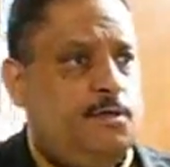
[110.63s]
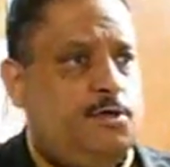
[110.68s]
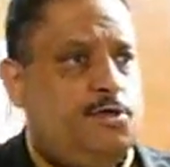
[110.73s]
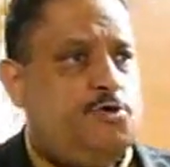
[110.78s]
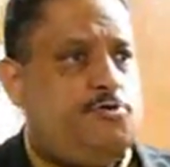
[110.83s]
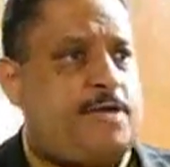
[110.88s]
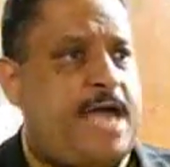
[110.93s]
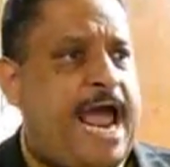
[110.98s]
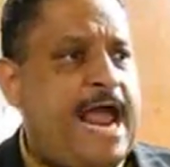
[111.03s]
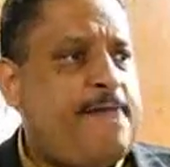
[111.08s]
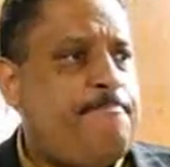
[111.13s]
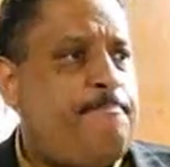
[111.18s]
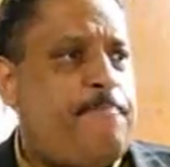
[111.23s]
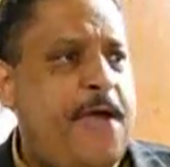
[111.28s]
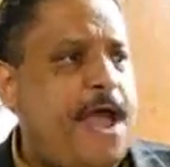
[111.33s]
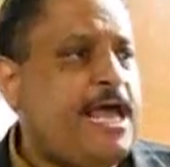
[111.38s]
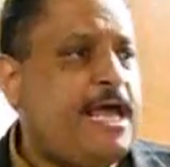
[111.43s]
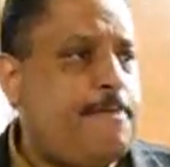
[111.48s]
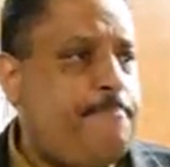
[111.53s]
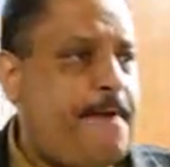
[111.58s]
You can't
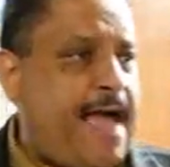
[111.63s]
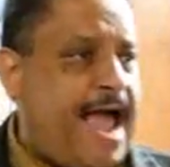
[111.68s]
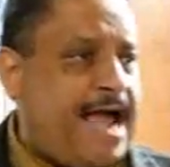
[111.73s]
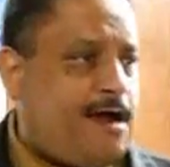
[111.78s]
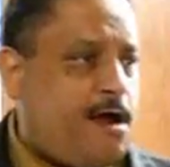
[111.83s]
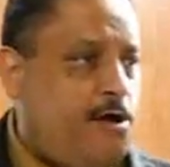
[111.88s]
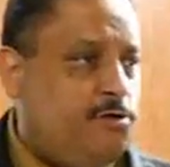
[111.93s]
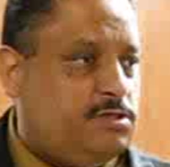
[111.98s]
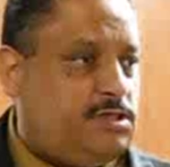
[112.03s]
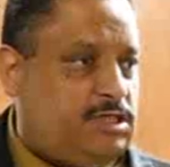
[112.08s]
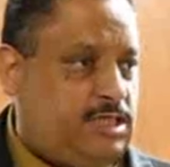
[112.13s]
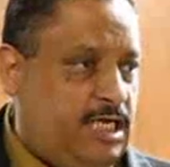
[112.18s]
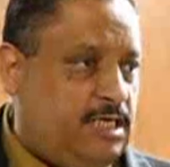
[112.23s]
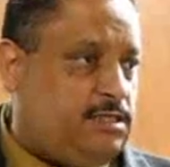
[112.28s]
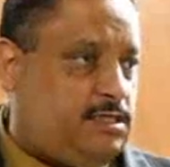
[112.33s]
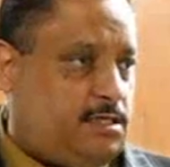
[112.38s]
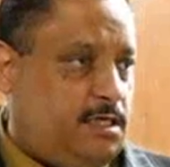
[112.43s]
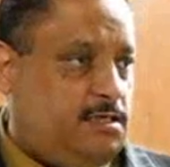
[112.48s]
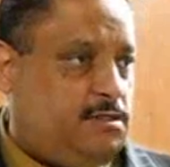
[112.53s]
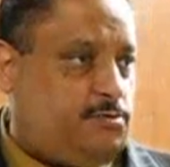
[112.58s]
piggyback on
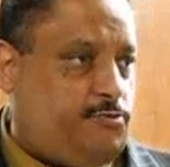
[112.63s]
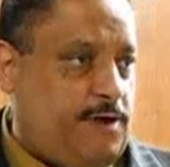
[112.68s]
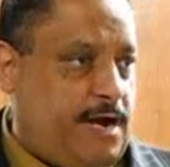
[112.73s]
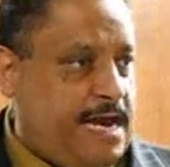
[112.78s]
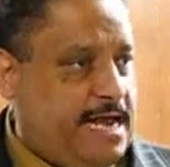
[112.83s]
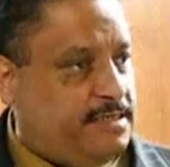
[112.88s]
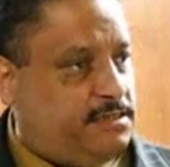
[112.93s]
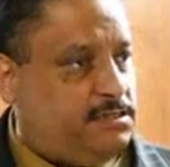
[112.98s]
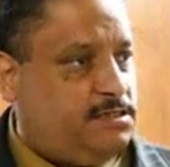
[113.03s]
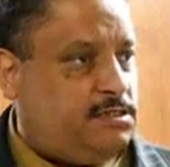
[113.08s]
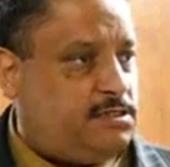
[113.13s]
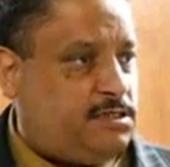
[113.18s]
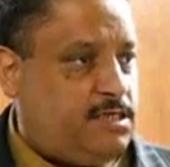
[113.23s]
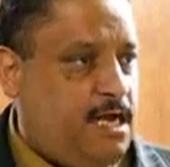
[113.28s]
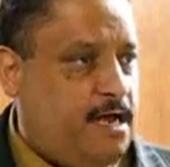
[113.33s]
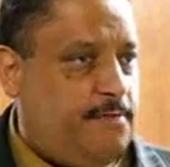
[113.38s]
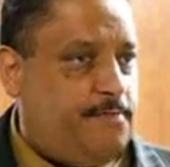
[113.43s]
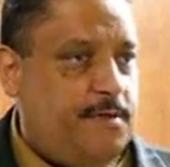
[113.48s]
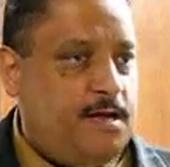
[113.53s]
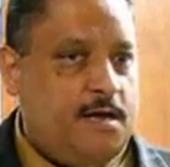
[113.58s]
sister's
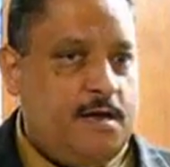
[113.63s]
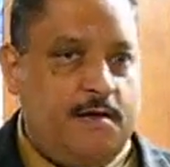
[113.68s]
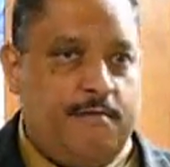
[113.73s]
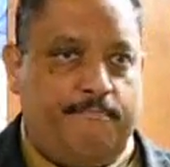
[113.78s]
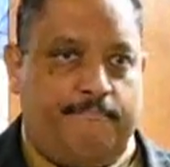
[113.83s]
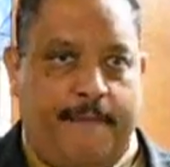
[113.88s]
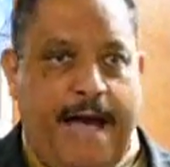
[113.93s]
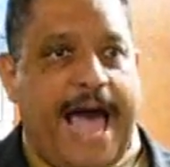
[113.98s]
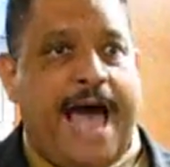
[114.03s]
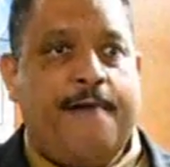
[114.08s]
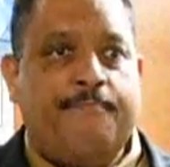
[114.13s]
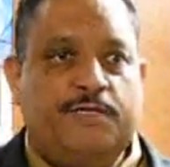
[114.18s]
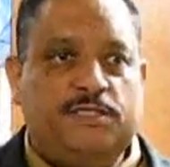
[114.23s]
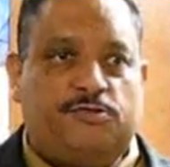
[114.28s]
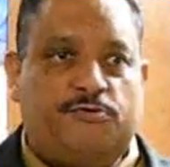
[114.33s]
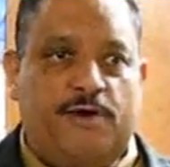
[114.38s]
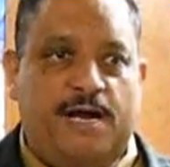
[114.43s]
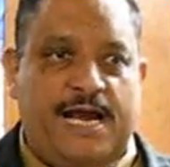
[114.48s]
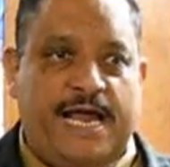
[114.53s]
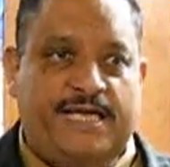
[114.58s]
relationship,
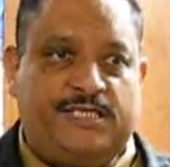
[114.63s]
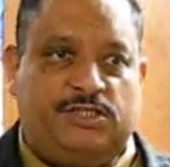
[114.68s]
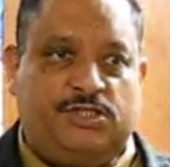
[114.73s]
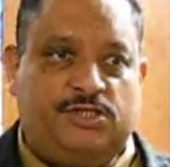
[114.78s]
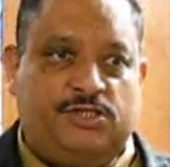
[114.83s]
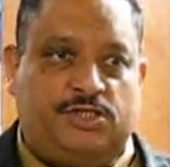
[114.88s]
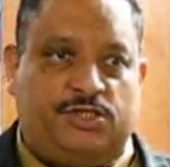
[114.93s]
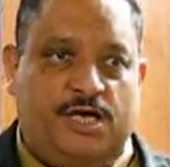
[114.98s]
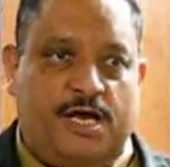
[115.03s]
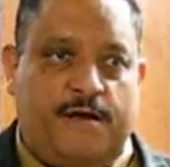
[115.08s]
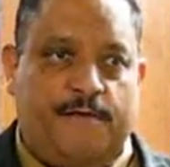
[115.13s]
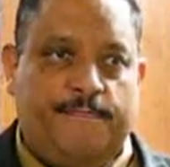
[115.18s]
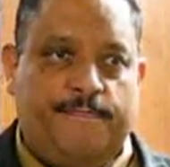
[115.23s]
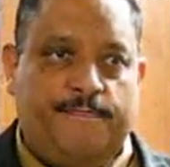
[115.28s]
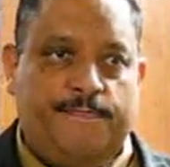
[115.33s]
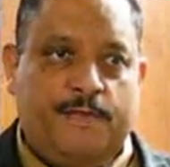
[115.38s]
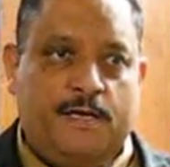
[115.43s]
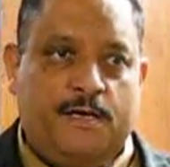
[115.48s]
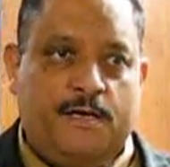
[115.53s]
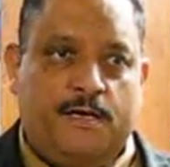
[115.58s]
mama's relationship.
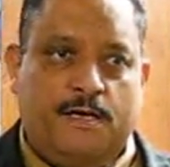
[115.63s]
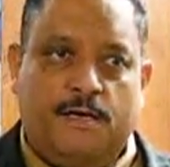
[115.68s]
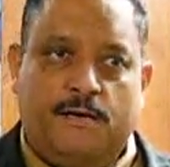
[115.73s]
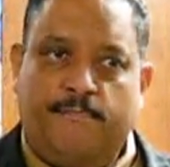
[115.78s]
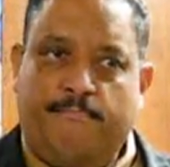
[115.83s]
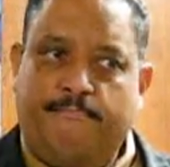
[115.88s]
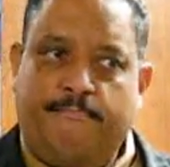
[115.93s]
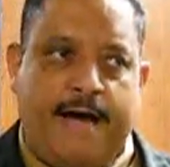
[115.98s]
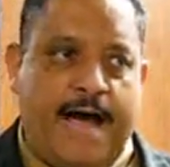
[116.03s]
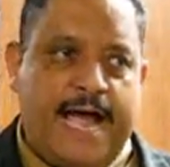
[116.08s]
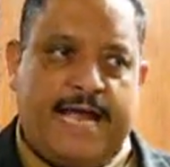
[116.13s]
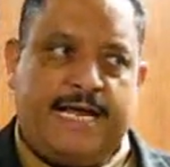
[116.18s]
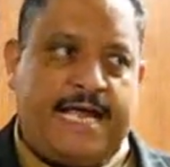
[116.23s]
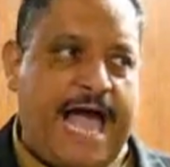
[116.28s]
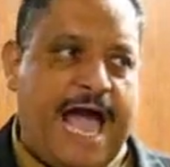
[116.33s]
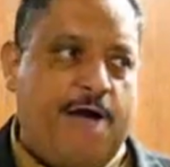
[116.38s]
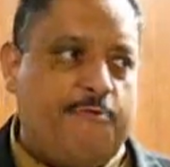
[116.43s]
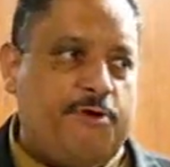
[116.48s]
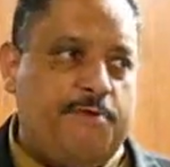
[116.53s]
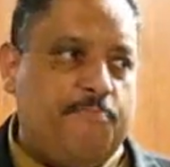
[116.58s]
My
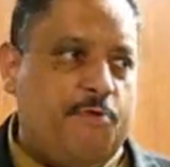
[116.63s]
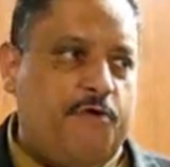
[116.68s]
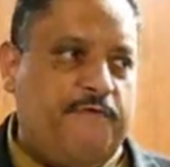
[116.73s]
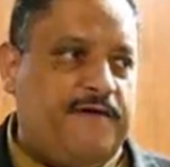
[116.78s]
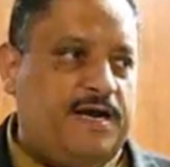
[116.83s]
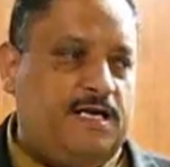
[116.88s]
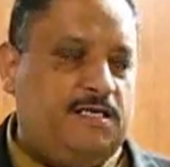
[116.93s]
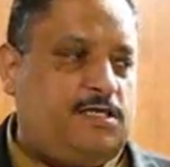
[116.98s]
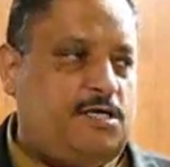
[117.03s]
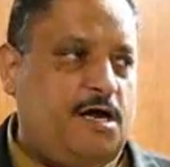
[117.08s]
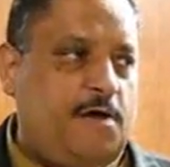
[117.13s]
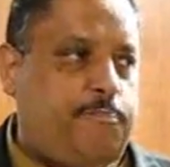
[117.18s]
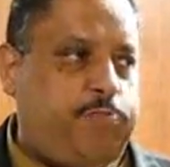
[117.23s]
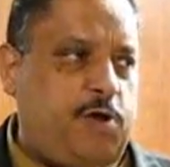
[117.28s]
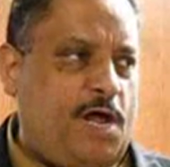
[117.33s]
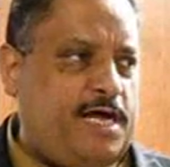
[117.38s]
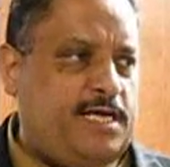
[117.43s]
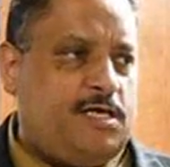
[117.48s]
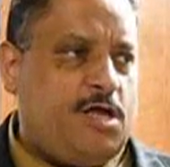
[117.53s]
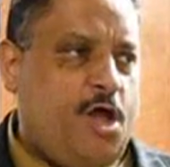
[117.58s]
God, we're moving into a
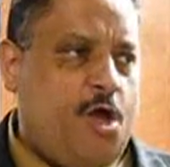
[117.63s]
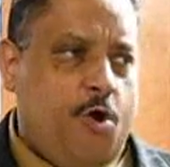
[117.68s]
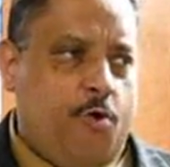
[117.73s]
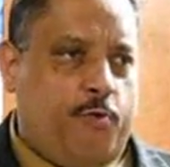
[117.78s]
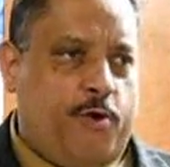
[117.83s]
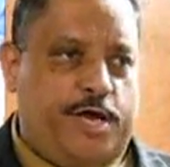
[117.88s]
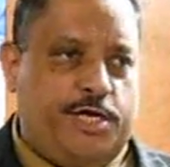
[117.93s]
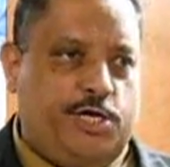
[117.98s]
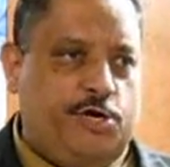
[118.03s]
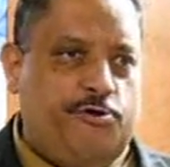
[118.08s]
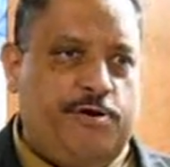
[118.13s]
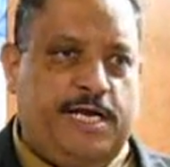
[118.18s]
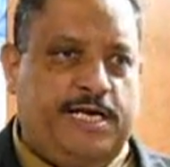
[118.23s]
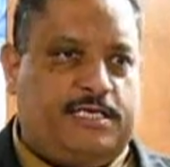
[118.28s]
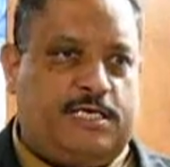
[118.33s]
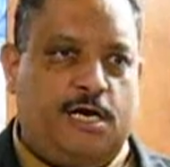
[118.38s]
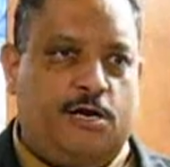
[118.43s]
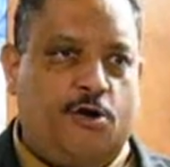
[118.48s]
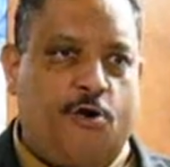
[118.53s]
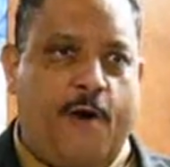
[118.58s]
place where you
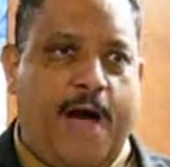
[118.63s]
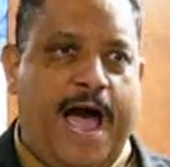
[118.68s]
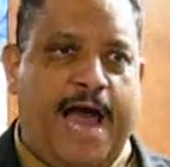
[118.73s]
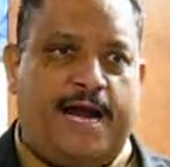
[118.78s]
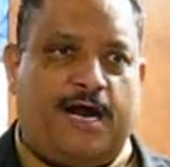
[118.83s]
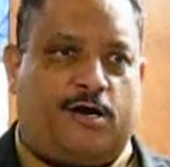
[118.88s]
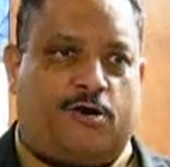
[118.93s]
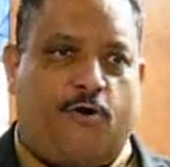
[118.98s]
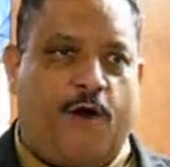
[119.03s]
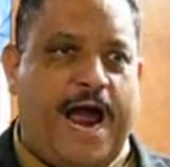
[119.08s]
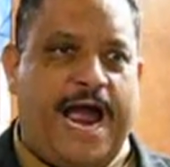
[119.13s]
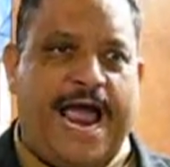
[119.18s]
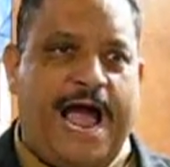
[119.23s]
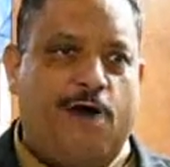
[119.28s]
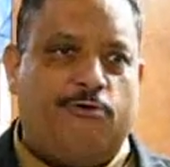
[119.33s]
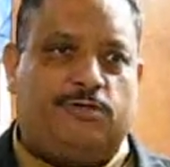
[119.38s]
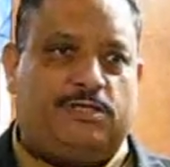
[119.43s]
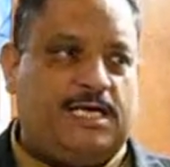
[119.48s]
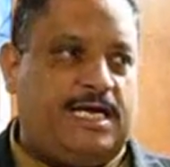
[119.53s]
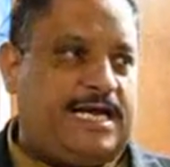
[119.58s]
need to know how to cry
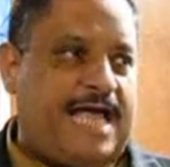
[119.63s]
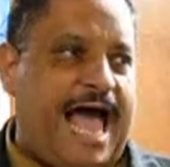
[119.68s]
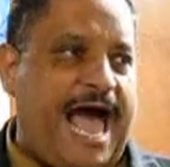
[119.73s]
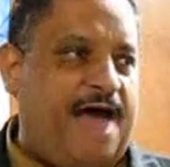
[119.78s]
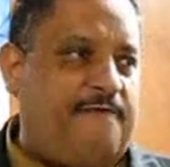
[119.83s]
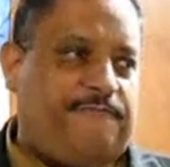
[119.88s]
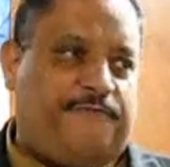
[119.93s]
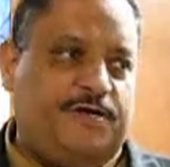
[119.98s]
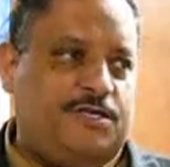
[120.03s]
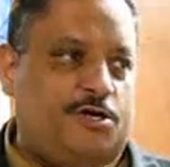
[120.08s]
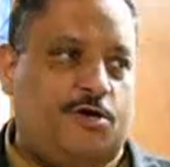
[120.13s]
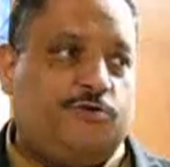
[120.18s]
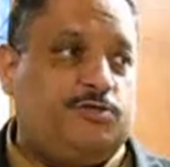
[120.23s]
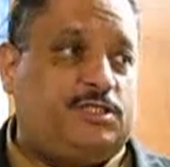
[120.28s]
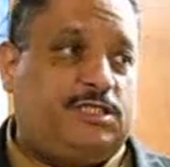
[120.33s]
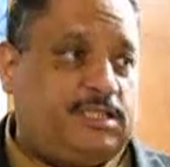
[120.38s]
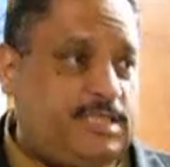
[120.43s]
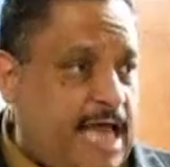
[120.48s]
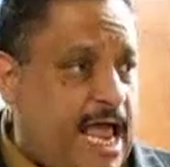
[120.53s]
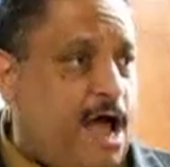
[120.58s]
out to God for
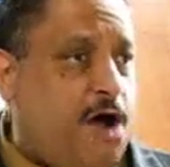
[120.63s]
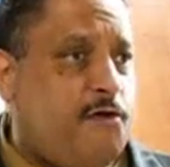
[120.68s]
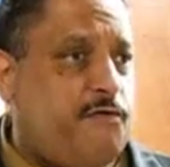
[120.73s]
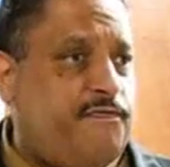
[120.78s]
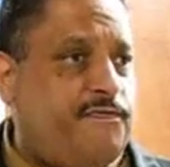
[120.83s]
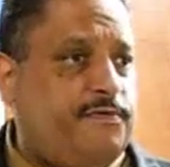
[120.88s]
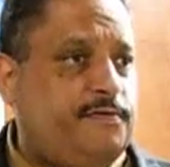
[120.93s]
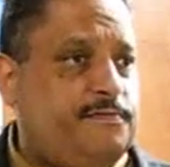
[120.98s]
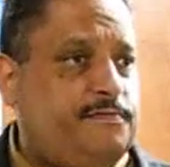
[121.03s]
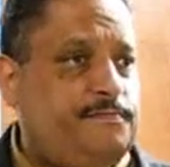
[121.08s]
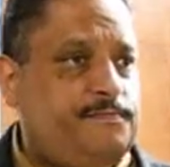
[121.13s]
yourself.